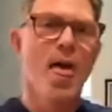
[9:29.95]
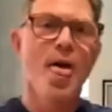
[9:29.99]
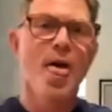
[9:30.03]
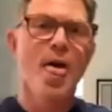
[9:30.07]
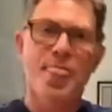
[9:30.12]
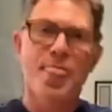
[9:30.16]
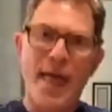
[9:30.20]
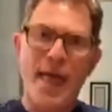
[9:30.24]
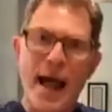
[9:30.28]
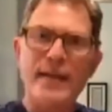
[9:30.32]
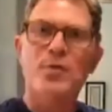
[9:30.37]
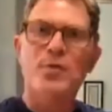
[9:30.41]

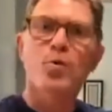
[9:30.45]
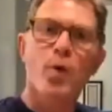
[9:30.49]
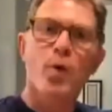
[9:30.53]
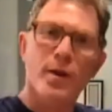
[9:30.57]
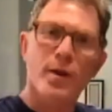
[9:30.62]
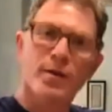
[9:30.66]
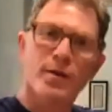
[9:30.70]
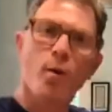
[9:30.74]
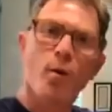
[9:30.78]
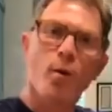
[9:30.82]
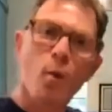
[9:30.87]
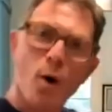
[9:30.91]
That's what
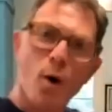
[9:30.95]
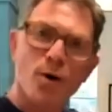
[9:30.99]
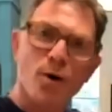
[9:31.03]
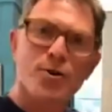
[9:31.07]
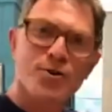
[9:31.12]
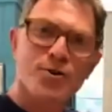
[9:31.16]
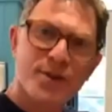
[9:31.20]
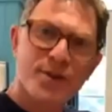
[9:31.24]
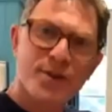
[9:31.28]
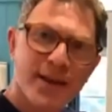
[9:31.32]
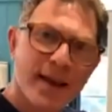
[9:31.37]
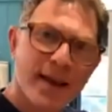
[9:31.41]
the water
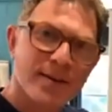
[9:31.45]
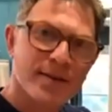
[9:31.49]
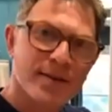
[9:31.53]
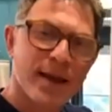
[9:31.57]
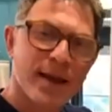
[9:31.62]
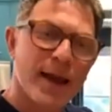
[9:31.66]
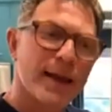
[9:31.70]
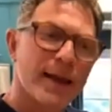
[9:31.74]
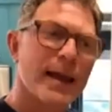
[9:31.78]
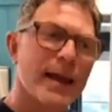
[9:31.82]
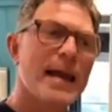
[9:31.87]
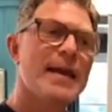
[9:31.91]
should taste
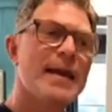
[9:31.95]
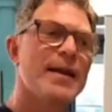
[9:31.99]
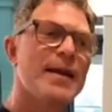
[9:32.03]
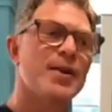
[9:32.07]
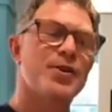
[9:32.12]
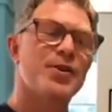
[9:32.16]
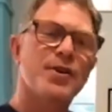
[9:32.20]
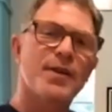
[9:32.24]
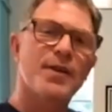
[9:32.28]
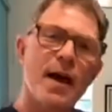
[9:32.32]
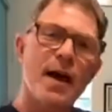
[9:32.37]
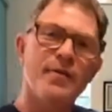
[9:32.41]
like. It
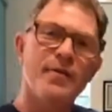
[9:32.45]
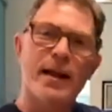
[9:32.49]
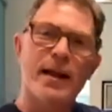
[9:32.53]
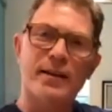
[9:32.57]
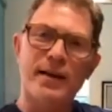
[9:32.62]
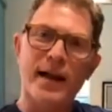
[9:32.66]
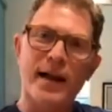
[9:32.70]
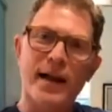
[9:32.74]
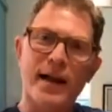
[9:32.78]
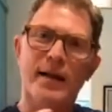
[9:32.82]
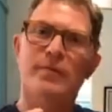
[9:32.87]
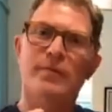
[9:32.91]
should have that
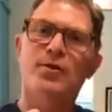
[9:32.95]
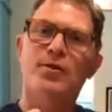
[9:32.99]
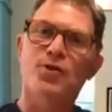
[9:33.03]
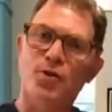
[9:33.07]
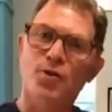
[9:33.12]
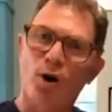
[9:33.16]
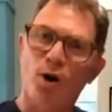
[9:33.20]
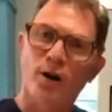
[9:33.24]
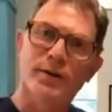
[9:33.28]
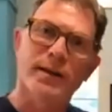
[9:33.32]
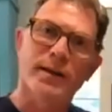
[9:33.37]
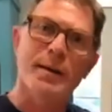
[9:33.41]
kind of
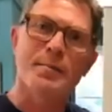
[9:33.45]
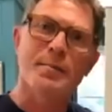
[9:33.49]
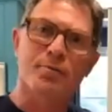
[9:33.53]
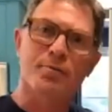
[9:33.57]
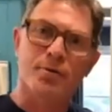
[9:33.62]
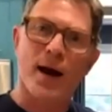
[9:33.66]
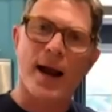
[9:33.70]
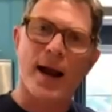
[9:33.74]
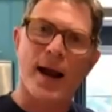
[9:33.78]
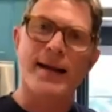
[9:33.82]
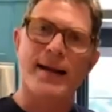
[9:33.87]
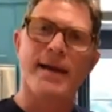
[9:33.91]
salty,
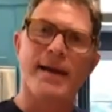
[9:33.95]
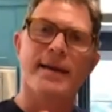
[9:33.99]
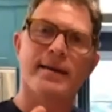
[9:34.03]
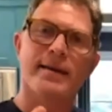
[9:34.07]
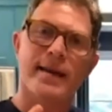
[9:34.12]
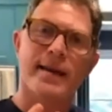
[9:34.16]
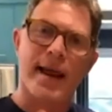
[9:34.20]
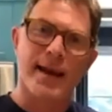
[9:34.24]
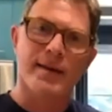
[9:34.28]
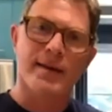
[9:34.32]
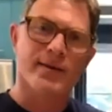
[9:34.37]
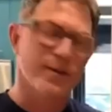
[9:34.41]
briny
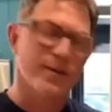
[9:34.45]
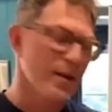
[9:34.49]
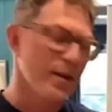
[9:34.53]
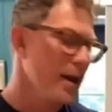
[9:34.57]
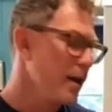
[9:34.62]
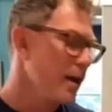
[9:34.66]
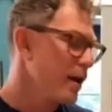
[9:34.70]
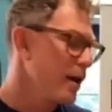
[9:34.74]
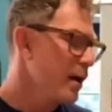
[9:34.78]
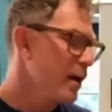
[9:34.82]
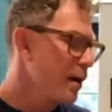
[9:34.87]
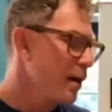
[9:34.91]
taste,
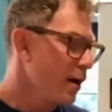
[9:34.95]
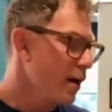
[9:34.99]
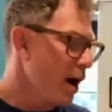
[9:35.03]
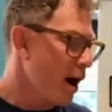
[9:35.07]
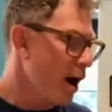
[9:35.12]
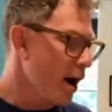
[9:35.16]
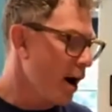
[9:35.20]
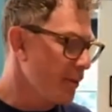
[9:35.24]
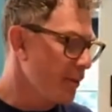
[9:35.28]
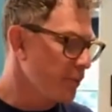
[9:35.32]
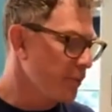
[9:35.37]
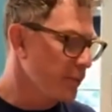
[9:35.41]

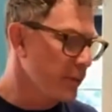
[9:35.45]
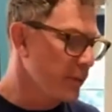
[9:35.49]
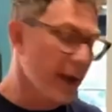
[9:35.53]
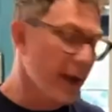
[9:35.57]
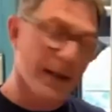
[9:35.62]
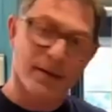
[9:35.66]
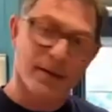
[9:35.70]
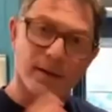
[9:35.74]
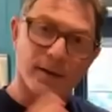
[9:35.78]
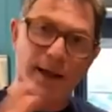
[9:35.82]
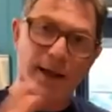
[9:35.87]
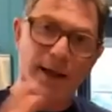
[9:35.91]
like
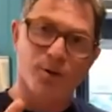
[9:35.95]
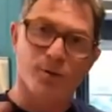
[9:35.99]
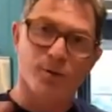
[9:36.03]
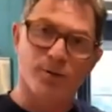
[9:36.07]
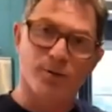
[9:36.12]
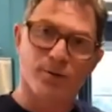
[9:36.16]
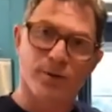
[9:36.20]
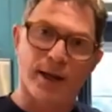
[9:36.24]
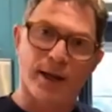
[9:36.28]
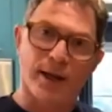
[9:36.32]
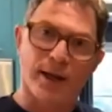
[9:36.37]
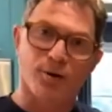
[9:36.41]
you're
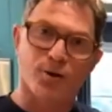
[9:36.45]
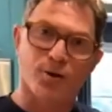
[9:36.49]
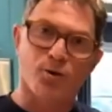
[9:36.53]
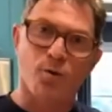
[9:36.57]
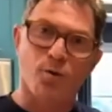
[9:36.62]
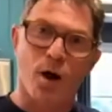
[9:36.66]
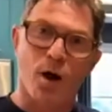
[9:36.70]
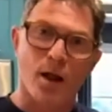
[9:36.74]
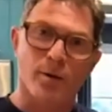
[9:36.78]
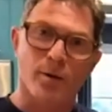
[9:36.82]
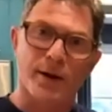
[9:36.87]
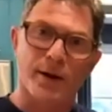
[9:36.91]

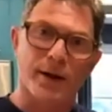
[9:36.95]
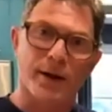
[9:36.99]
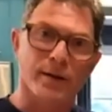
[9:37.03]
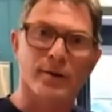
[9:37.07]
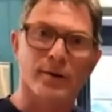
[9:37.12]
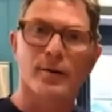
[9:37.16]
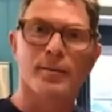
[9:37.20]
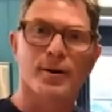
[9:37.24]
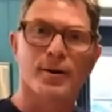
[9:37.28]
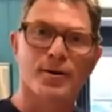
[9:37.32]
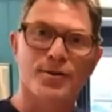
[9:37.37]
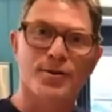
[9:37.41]
swallowing a little
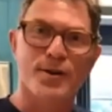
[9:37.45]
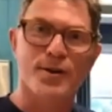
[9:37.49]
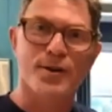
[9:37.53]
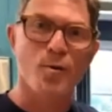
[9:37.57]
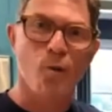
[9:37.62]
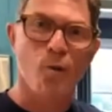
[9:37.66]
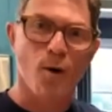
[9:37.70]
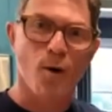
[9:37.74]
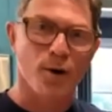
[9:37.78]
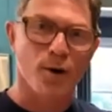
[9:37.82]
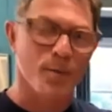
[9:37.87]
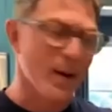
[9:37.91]
bit of
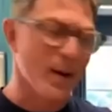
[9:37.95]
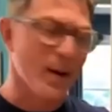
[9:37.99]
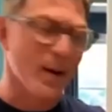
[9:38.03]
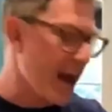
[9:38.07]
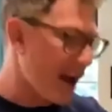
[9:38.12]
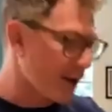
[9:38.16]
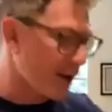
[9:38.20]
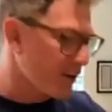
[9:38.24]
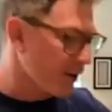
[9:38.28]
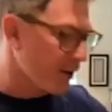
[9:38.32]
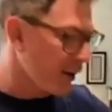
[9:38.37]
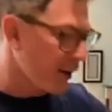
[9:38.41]
seawater by
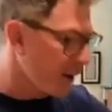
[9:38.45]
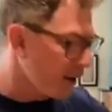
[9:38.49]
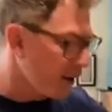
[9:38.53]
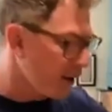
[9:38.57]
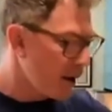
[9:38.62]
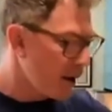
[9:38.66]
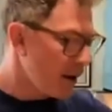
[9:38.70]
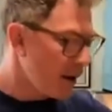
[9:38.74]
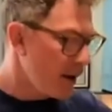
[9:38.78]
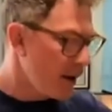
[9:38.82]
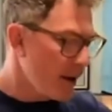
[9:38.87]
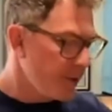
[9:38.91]
accident.
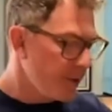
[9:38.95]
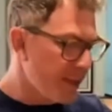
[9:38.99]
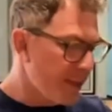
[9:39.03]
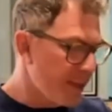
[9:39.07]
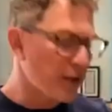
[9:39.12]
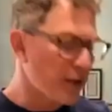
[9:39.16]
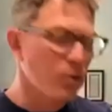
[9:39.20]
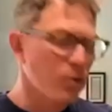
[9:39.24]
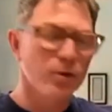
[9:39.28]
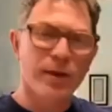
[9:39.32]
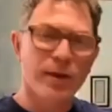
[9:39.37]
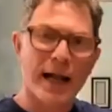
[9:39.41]

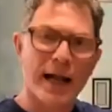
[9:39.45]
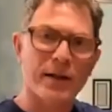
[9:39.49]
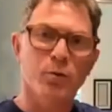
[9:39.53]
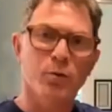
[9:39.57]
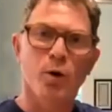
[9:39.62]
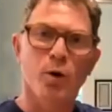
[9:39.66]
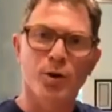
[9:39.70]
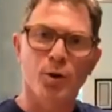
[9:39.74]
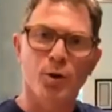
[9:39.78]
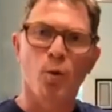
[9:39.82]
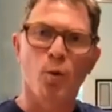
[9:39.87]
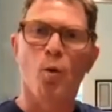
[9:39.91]
That's what
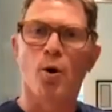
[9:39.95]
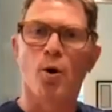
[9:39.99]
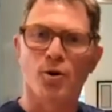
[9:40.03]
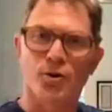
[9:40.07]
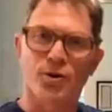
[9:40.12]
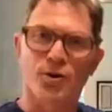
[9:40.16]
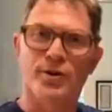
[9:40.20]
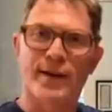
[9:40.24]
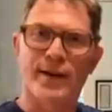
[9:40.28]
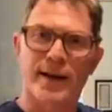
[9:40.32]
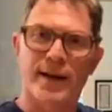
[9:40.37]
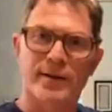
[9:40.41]
the water should
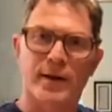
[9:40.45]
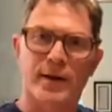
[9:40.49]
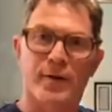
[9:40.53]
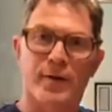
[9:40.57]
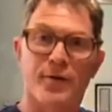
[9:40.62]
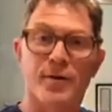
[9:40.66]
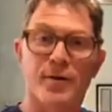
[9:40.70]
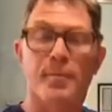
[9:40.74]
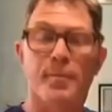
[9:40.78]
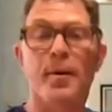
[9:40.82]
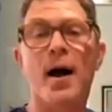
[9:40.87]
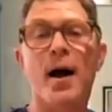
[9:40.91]
taste like for
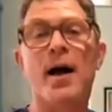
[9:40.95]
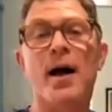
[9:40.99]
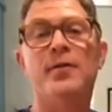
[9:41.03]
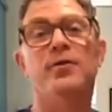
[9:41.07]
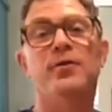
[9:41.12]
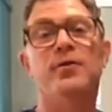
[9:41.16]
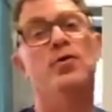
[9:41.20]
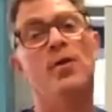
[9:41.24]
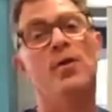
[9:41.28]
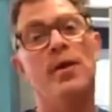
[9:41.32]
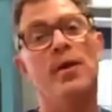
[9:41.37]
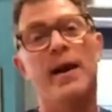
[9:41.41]
the pasta,
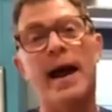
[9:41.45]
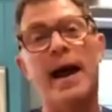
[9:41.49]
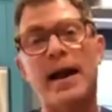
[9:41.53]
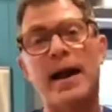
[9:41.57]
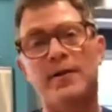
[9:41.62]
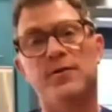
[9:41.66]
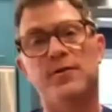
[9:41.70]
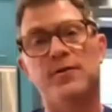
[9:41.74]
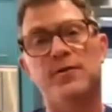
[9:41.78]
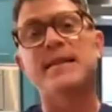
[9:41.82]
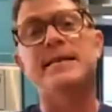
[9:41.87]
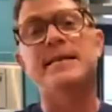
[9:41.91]
so that
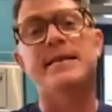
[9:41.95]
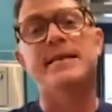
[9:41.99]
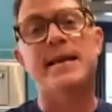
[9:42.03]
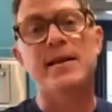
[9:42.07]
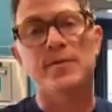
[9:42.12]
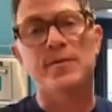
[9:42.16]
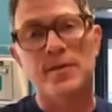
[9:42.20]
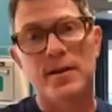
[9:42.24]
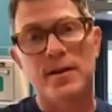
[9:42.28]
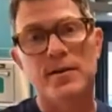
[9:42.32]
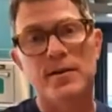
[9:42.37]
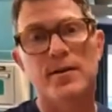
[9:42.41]
actually
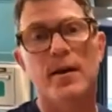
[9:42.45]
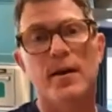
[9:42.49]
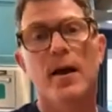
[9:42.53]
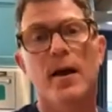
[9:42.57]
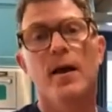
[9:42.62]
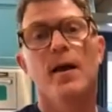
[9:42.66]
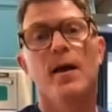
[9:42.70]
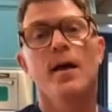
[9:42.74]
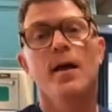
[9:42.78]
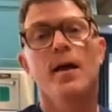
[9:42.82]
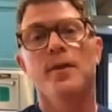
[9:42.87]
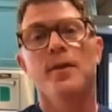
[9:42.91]
seasons
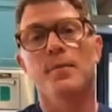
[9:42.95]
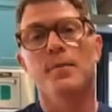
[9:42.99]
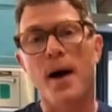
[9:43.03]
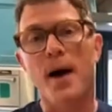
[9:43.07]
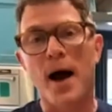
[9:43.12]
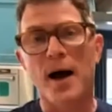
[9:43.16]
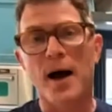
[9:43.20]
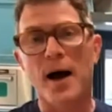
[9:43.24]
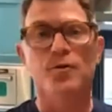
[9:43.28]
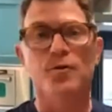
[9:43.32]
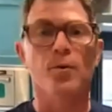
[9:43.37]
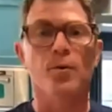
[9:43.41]
the
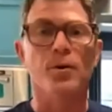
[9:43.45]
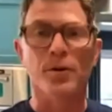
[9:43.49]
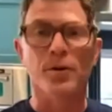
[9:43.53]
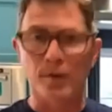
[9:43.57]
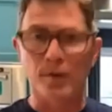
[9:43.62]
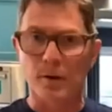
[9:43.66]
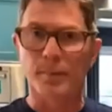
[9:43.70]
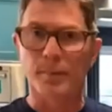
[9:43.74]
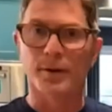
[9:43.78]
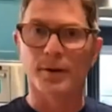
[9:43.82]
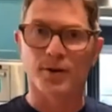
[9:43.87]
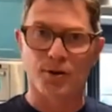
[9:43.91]
pasta with a
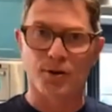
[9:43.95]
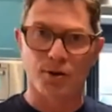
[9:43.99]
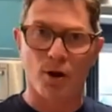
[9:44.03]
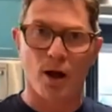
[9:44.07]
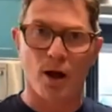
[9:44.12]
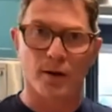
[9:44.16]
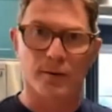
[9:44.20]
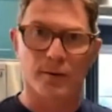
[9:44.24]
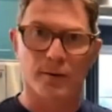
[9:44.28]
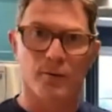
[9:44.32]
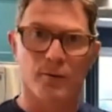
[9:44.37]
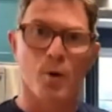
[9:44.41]
little bit of salt.
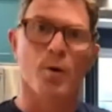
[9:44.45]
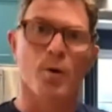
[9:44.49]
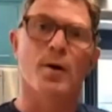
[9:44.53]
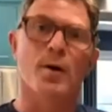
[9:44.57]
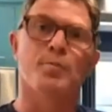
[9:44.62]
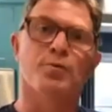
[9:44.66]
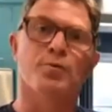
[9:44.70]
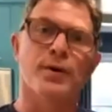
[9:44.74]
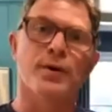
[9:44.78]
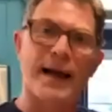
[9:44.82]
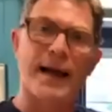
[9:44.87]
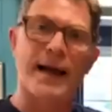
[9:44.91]
We want
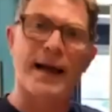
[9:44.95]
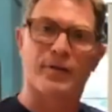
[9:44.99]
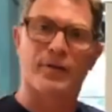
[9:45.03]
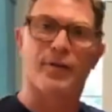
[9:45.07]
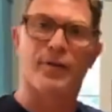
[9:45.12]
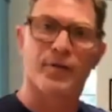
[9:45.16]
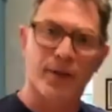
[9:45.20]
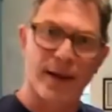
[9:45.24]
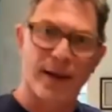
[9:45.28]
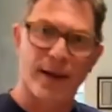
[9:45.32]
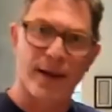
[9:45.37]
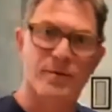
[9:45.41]
to bring out the
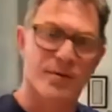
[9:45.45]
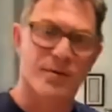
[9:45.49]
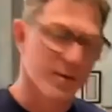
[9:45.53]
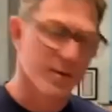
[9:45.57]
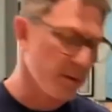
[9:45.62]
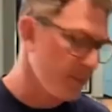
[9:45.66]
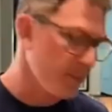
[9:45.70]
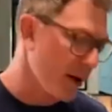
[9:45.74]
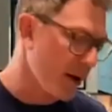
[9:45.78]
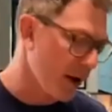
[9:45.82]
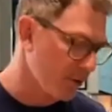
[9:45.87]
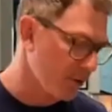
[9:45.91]
flavors of the
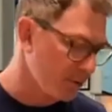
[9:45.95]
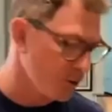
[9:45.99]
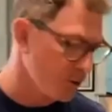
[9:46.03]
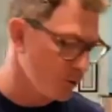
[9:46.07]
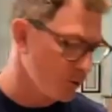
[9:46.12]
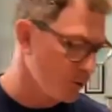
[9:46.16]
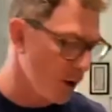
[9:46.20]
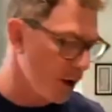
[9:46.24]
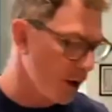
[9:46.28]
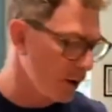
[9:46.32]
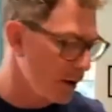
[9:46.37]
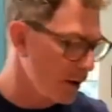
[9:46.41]
pasta as
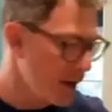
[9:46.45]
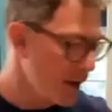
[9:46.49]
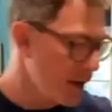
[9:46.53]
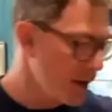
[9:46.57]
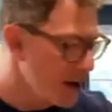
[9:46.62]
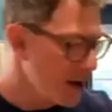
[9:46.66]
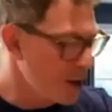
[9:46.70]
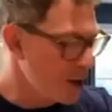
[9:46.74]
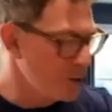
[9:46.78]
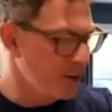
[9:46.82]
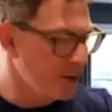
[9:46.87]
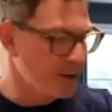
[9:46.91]
well.
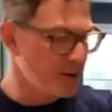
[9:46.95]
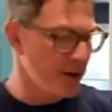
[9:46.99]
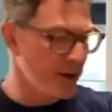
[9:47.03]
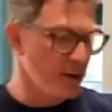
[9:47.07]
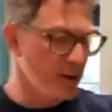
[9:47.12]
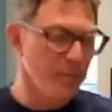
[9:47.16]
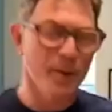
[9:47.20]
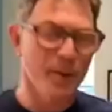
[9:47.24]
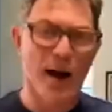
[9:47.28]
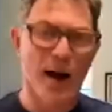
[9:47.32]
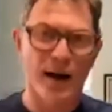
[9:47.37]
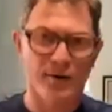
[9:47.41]
And you can see the
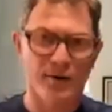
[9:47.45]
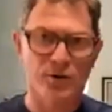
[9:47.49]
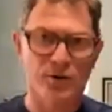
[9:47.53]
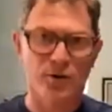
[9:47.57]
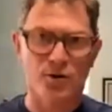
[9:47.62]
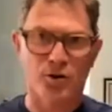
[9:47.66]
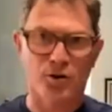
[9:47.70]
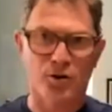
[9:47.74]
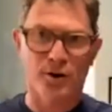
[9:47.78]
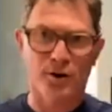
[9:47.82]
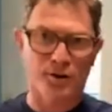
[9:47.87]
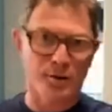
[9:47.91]
pasta is
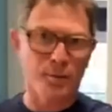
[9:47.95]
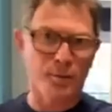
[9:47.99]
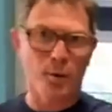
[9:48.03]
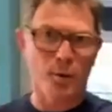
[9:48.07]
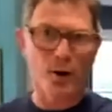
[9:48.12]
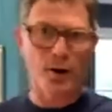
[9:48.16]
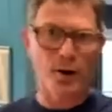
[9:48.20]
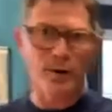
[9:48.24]
starting to boil.